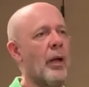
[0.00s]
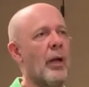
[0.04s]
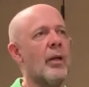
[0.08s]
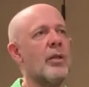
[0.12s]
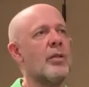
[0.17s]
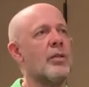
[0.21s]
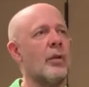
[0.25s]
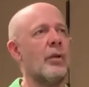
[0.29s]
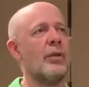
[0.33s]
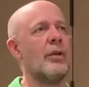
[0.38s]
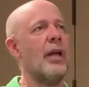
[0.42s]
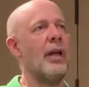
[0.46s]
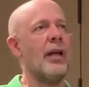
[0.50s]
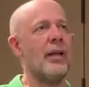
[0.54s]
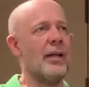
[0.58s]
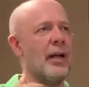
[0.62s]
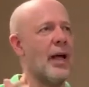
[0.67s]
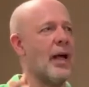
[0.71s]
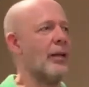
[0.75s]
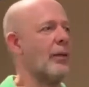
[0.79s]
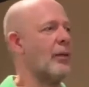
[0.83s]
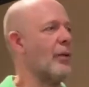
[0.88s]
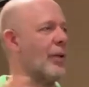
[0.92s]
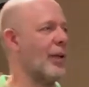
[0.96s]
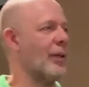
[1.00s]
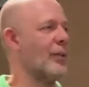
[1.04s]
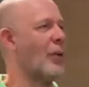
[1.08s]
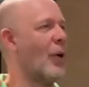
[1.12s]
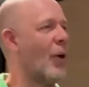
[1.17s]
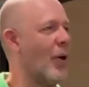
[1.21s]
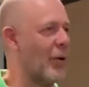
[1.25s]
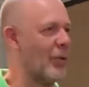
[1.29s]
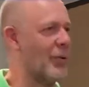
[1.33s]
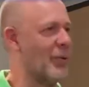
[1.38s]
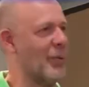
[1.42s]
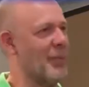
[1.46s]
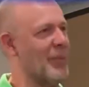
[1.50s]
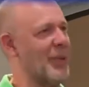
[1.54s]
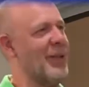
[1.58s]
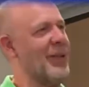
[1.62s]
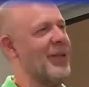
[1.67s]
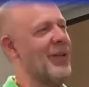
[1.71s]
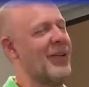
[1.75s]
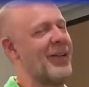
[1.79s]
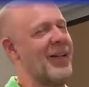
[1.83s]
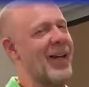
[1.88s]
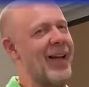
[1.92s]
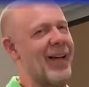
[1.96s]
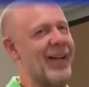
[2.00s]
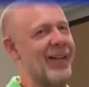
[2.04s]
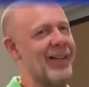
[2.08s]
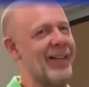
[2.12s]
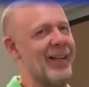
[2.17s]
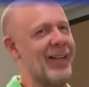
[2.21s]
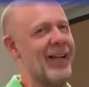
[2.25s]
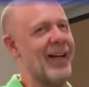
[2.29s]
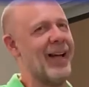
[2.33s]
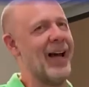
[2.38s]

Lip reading: So they're not gonna talk to me, okay?